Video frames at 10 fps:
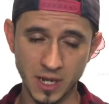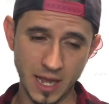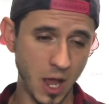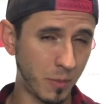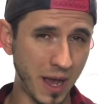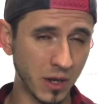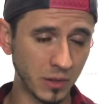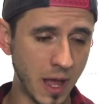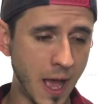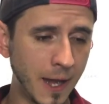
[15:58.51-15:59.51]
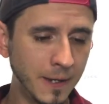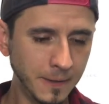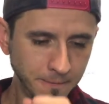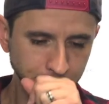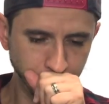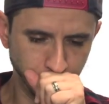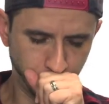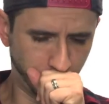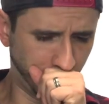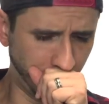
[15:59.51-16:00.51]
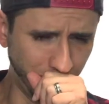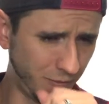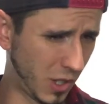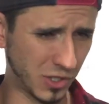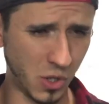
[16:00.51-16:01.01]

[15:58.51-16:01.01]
help out a lot. There's